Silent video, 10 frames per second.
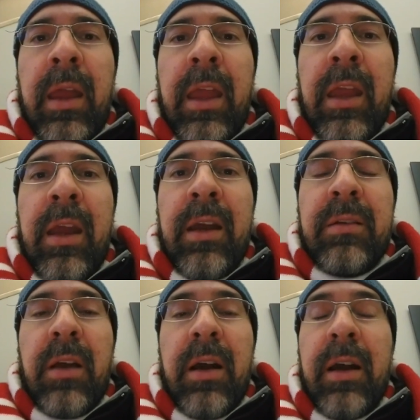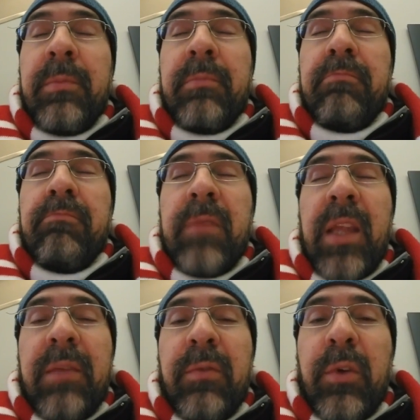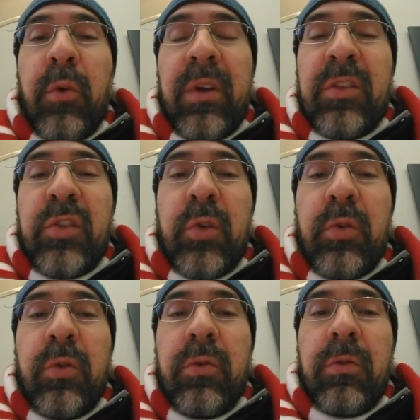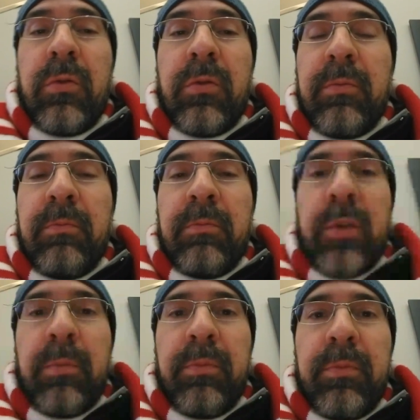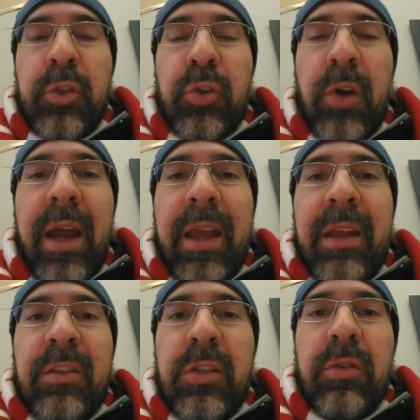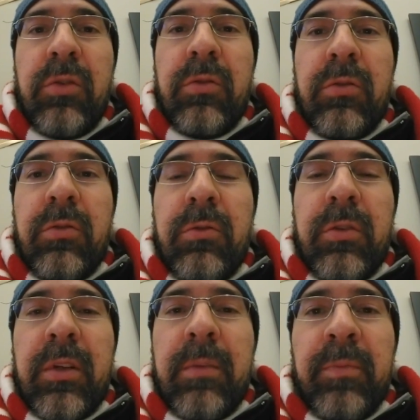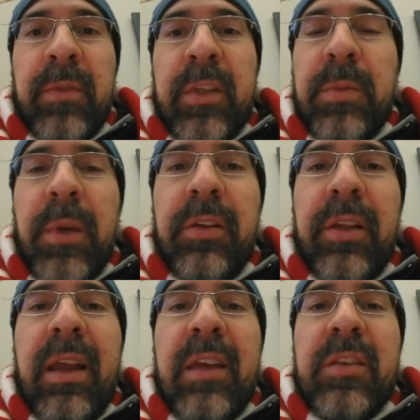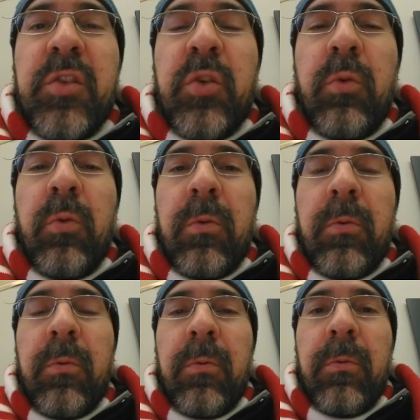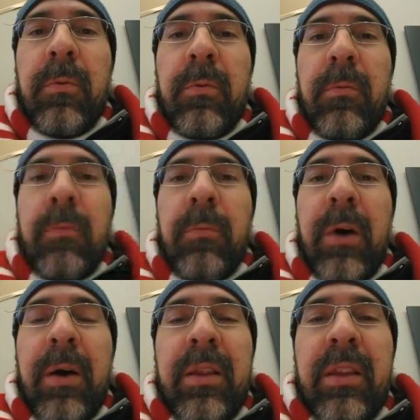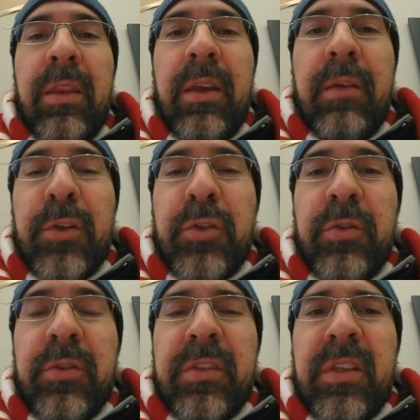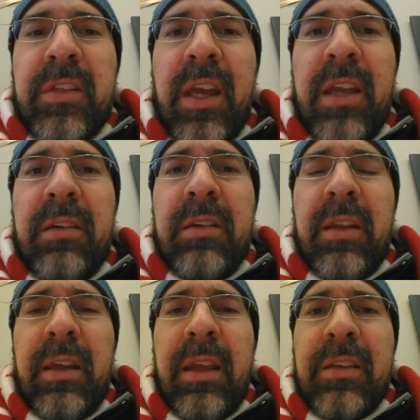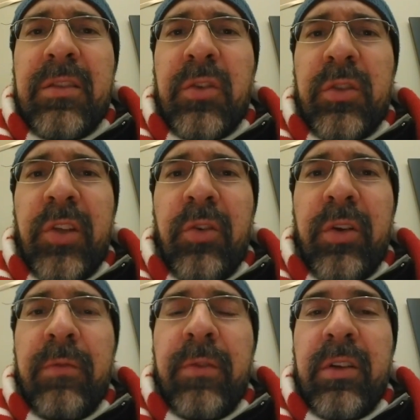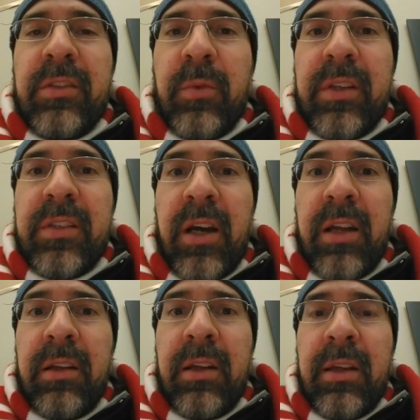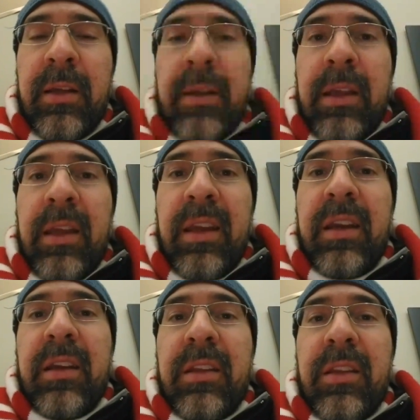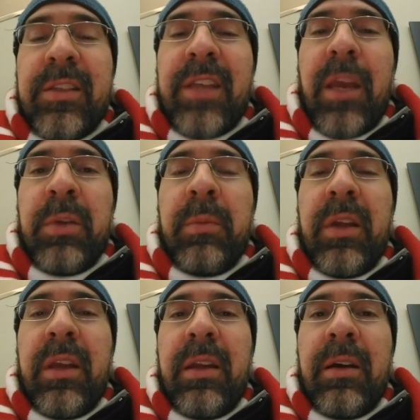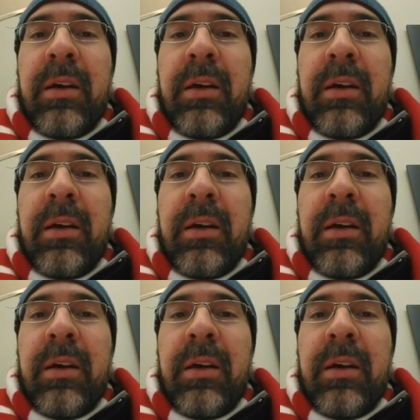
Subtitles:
and I'm not even going to try to speculate as to what the officials decide is goaltender interference and what is not. And this happened to be